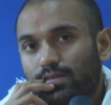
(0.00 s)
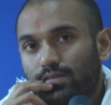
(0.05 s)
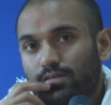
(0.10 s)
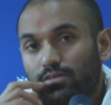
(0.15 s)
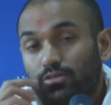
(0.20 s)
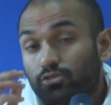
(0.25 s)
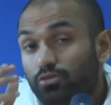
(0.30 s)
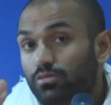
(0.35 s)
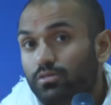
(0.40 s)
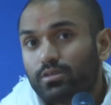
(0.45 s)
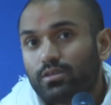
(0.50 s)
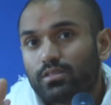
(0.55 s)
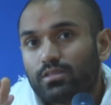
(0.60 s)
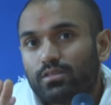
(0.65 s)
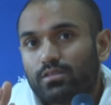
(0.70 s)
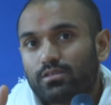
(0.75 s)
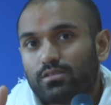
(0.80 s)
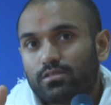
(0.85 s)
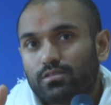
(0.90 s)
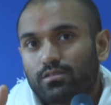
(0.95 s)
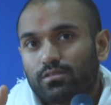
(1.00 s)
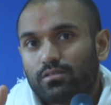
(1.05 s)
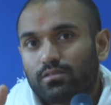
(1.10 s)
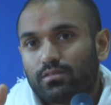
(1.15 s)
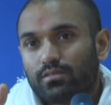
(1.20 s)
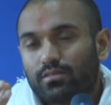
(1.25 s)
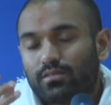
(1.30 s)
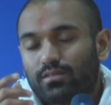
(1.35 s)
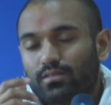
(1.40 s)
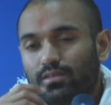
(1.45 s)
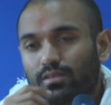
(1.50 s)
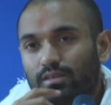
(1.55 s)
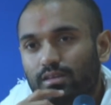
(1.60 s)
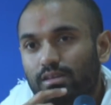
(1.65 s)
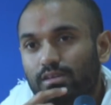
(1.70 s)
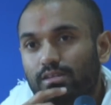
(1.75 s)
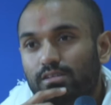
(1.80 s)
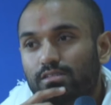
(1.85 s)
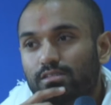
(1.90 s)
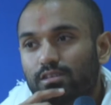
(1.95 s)
Due to this,
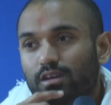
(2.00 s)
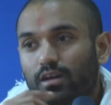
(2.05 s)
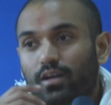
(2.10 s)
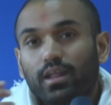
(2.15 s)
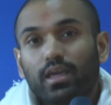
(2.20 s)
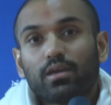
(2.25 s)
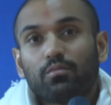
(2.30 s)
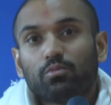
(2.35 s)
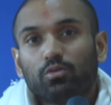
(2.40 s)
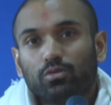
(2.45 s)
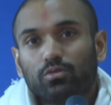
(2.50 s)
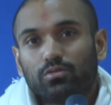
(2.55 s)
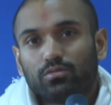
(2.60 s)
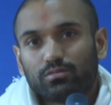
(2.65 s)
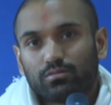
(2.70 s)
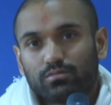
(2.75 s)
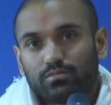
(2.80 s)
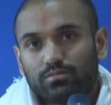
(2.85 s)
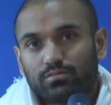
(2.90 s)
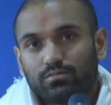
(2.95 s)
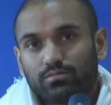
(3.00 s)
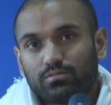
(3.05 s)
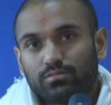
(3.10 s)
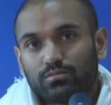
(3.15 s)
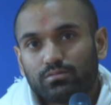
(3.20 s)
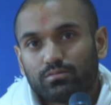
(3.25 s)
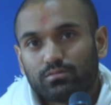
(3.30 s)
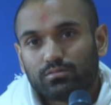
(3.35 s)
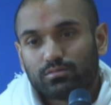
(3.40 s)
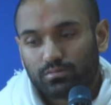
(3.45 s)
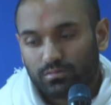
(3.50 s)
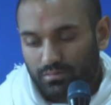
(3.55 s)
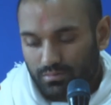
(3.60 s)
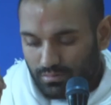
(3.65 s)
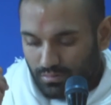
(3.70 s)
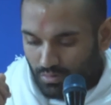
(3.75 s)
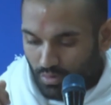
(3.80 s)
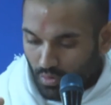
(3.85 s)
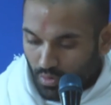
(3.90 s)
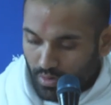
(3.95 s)
he is unable,
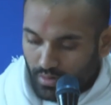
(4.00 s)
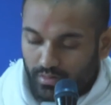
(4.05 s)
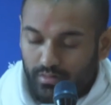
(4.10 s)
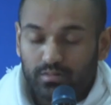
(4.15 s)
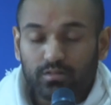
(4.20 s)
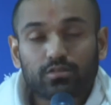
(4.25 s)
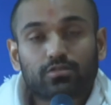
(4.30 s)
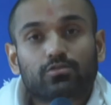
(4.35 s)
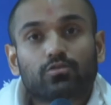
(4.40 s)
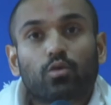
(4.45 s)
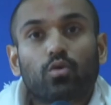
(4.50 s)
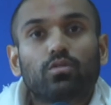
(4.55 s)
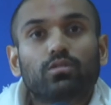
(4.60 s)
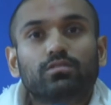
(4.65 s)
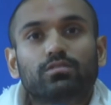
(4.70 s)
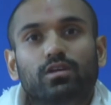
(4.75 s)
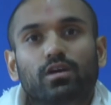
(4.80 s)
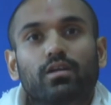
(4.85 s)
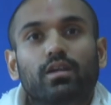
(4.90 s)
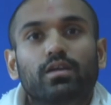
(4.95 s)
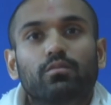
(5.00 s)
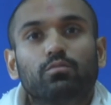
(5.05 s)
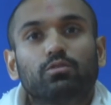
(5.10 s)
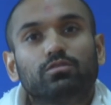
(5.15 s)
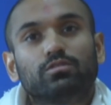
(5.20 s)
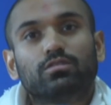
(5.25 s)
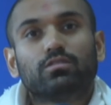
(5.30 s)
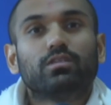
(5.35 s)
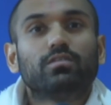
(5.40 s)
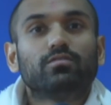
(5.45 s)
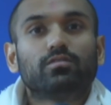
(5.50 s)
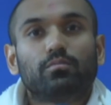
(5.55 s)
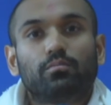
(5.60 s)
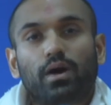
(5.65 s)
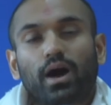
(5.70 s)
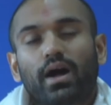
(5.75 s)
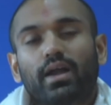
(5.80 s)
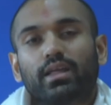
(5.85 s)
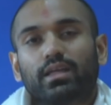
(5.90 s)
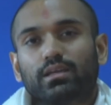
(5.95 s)
or the soul is unable to leave the
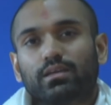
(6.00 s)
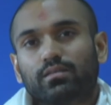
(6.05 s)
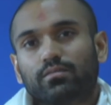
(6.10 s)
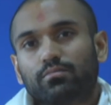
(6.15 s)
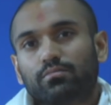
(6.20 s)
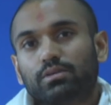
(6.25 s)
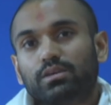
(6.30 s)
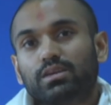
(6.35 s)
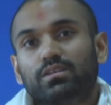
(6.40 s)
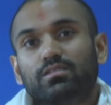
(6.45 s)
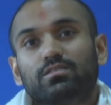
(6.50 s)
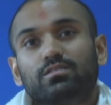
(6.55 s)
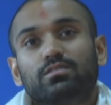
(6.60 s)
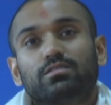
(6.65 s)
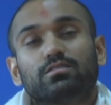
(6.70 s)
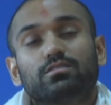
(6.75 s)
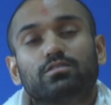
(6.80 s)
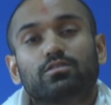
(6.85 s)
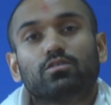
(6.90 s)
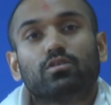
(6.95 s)
body because it's still